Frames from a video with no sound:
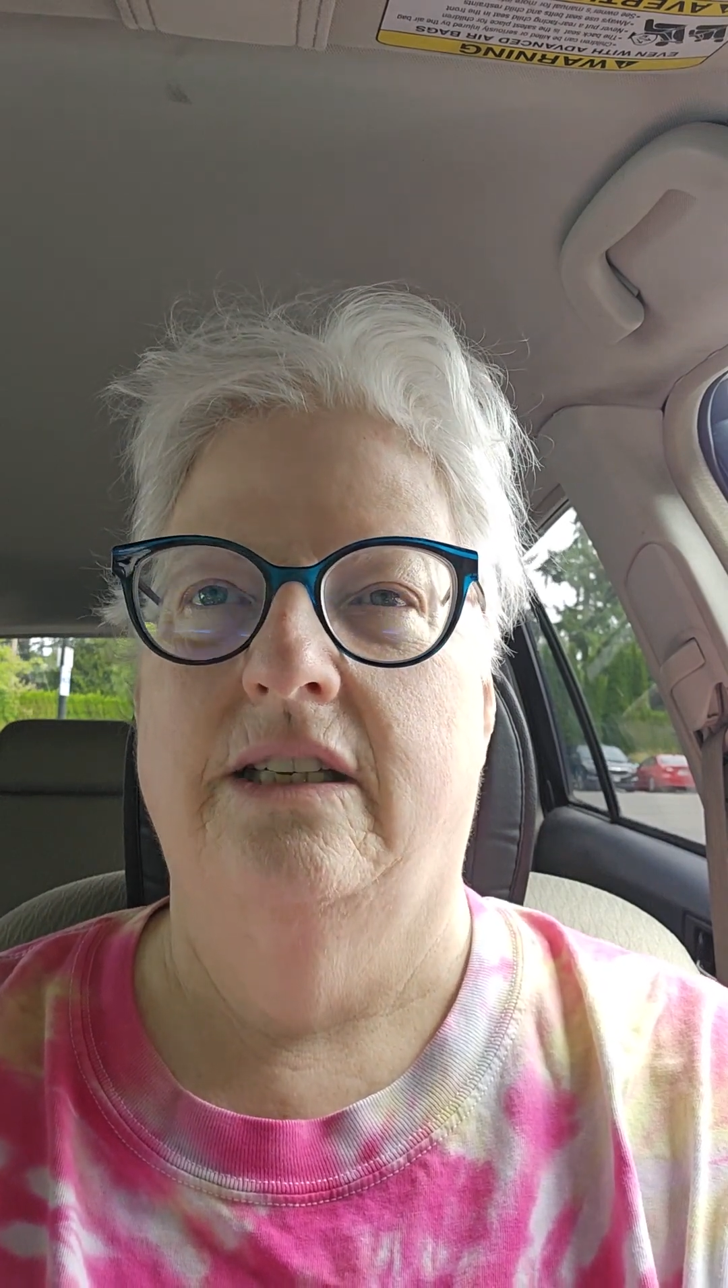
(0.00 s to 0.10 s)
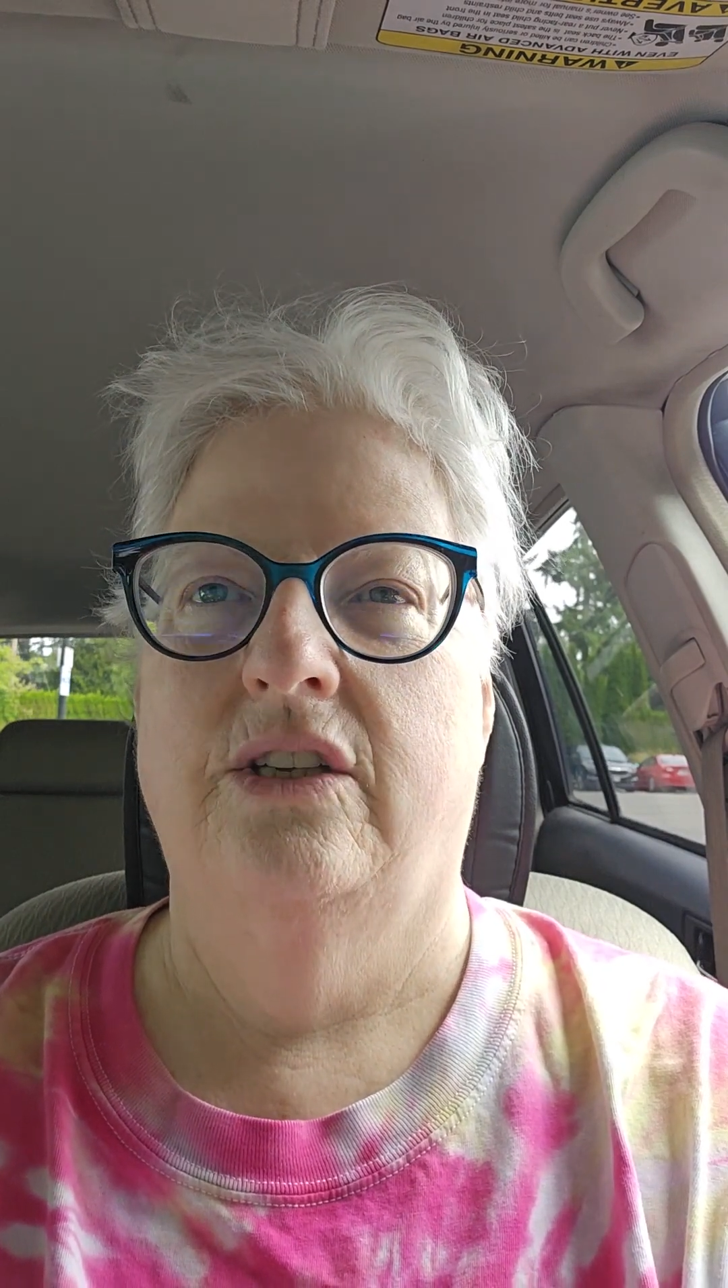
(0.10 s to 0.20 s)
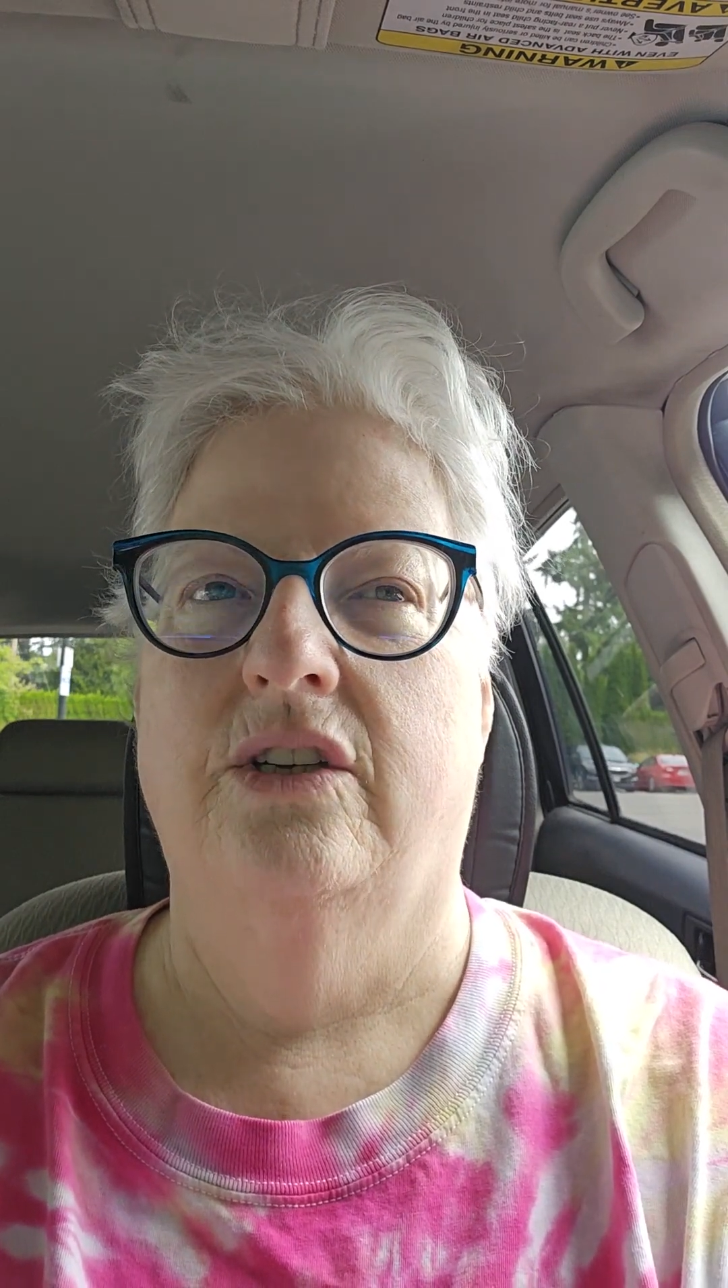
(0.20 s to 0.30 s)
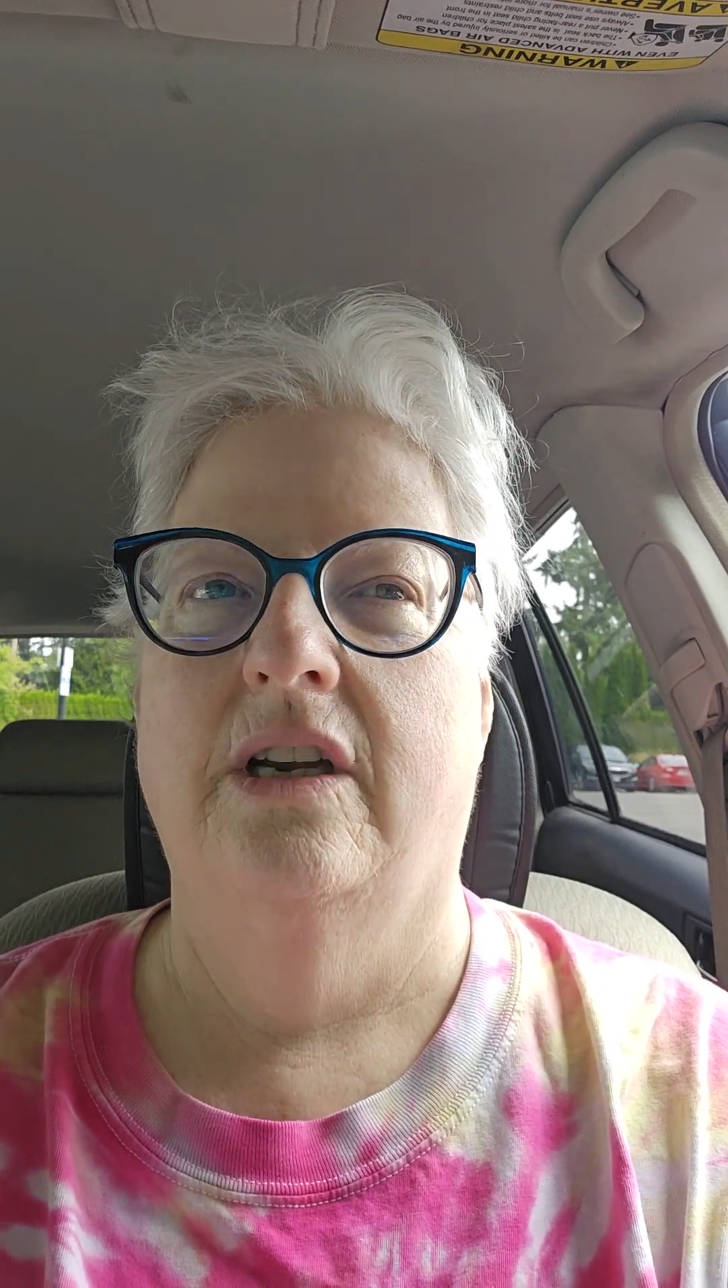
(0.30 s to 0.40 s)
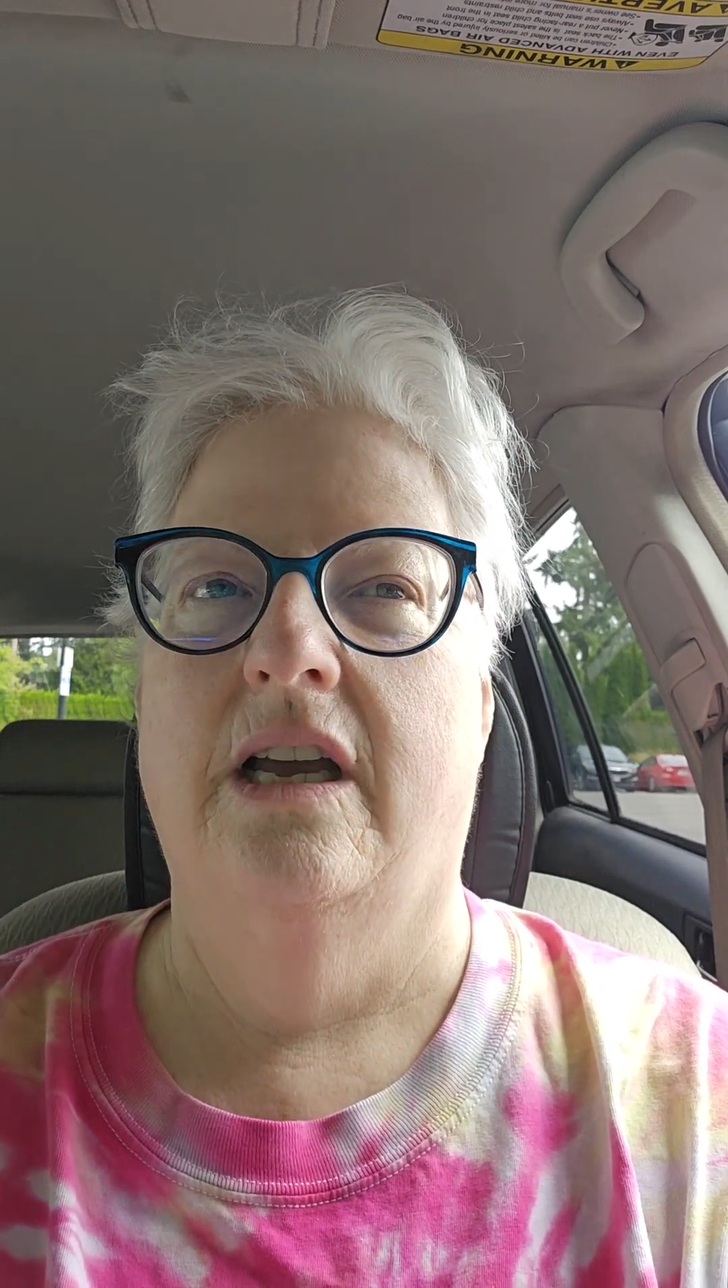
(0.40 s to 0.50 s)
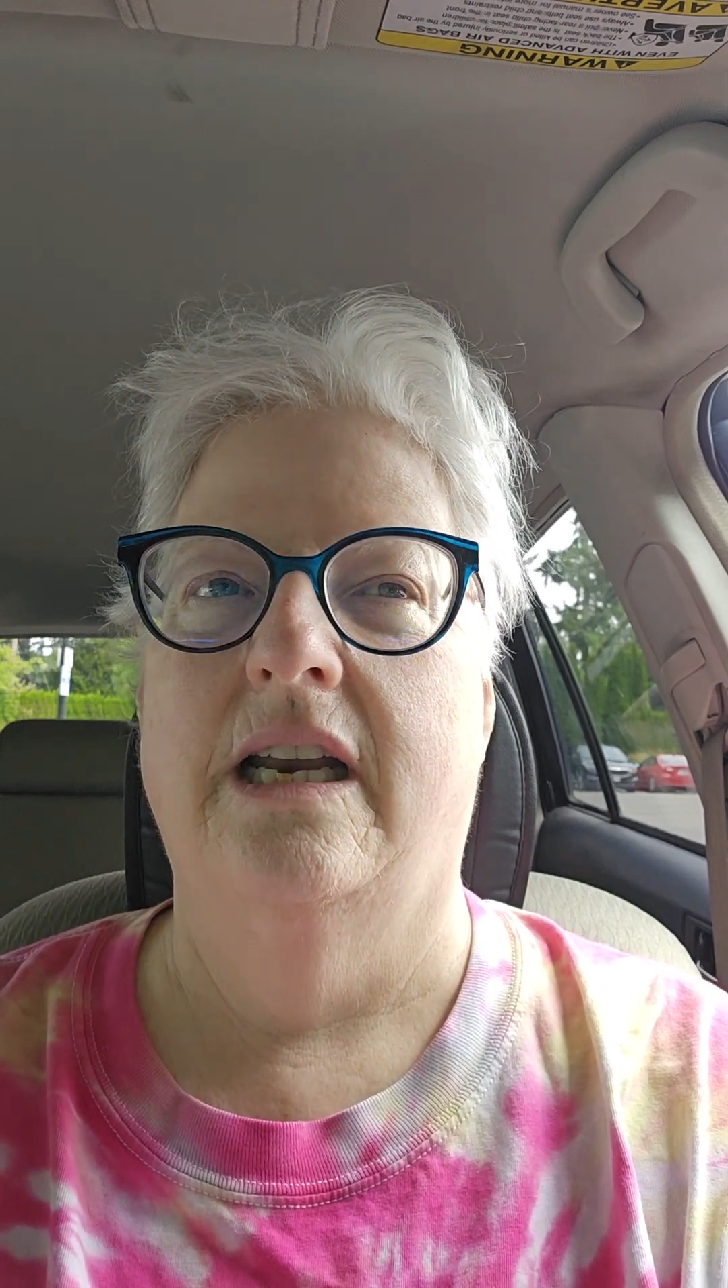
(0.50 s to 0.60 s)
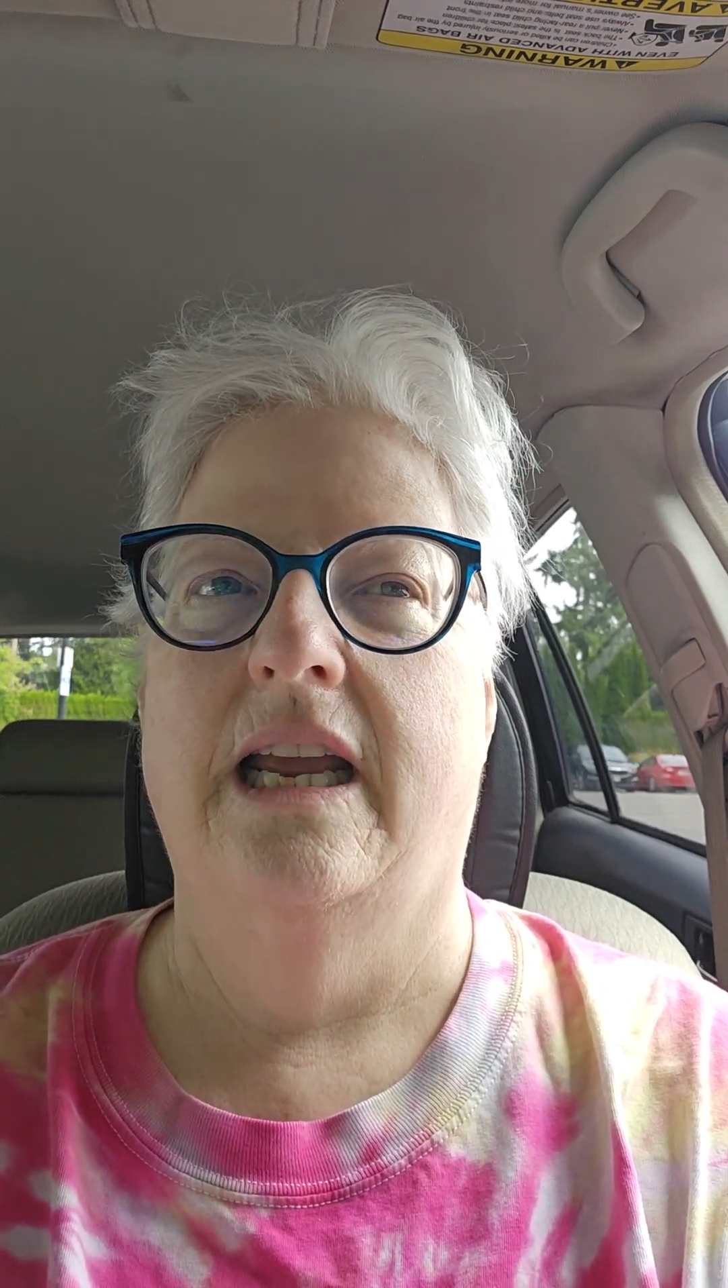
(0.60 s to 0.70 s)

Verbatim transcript: You're not